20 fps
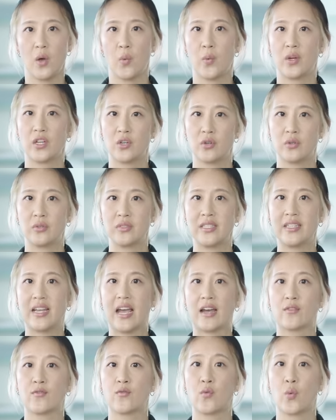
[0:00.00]
when cruising
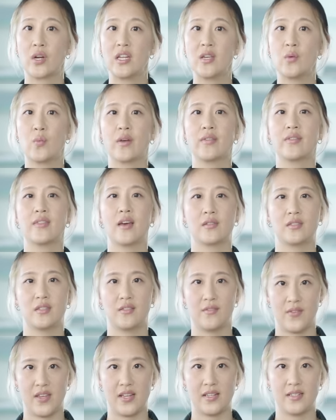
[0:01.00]
at
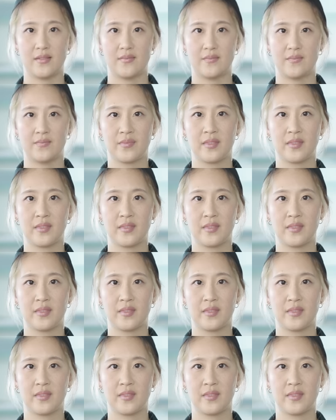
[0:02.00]
41,000 feet